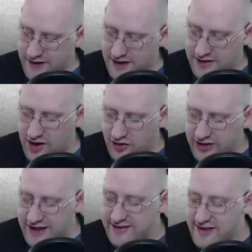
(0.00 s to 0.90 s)
And now all
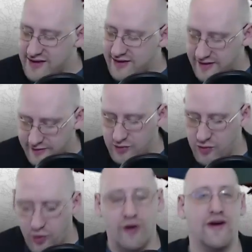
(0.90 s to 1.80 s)
they see is civil
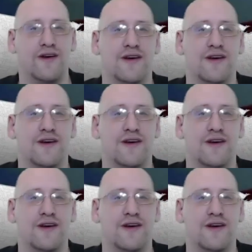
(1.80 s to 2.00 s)
war.